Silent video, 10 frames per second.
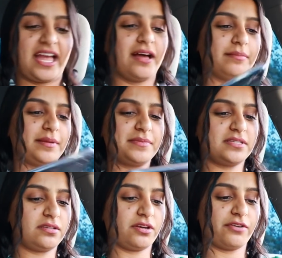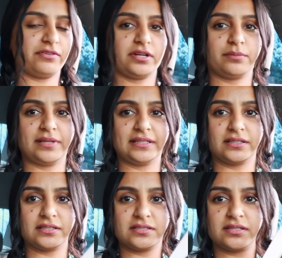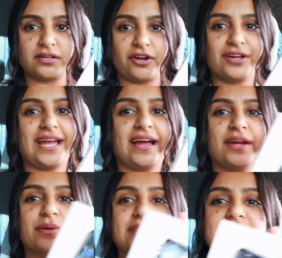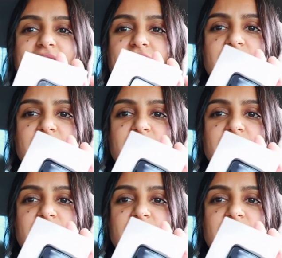Let me cover it up like this. Oh yeah, it works.